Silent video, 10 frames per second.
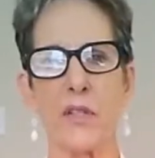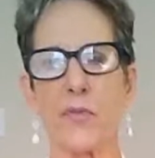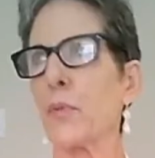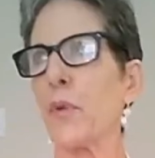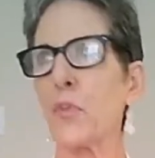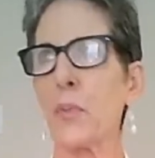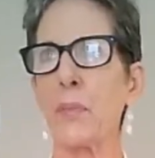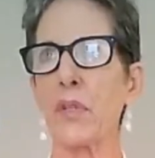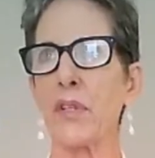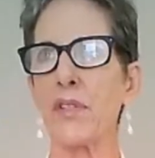For most
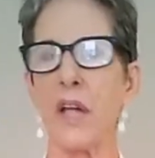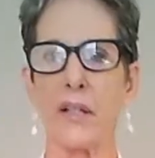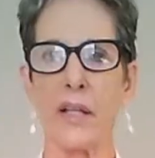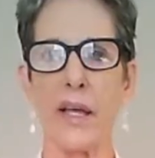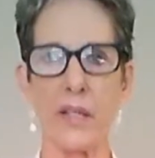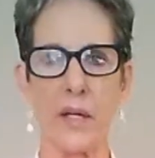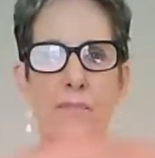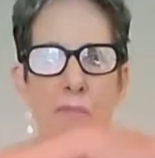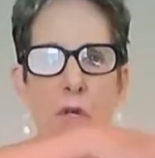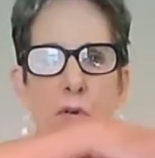people, it's not like,
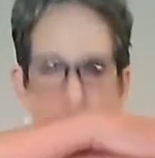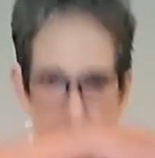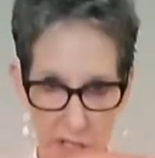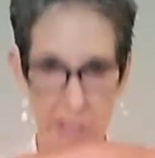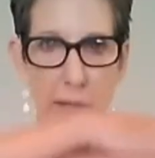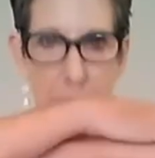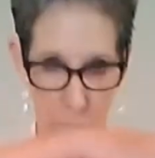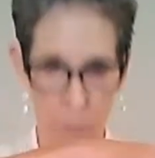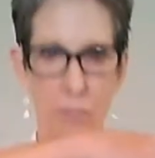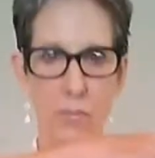you know, genie, boop.